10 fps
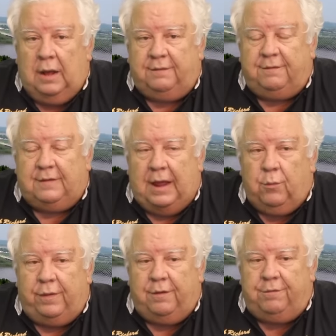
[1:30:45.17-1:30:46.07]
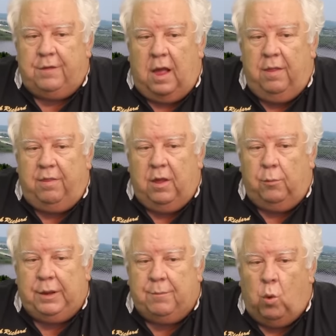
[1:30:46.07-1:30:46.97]
Stay with us, there'll
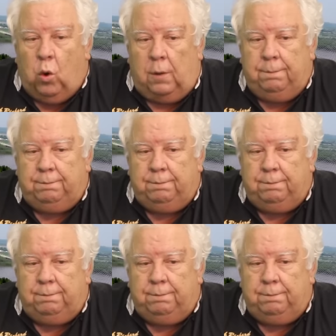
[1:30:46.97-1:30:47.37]
be more.